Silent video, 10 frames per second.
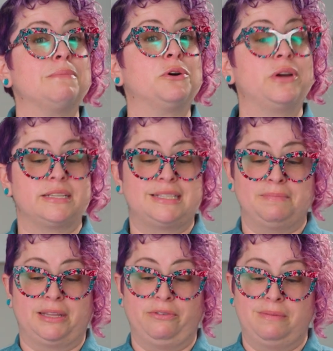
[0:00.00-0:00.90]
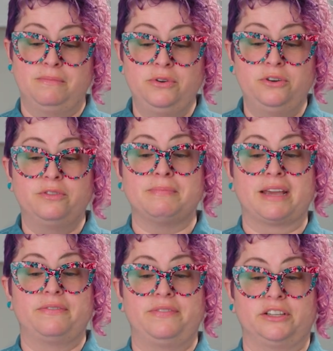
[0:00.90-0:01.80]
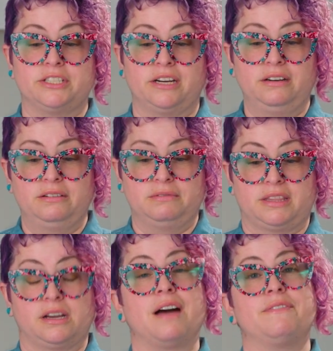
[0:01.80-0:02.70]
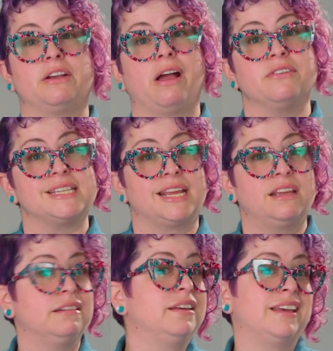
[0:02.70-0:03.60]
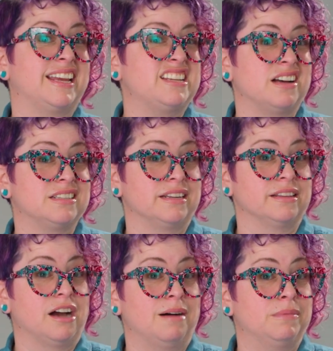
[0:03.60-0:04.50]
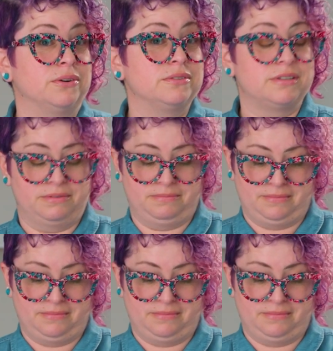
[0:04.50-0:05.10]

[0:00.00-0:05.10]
I'm going to simply remove my filter with the coffee grounds in it and toss it in the compost.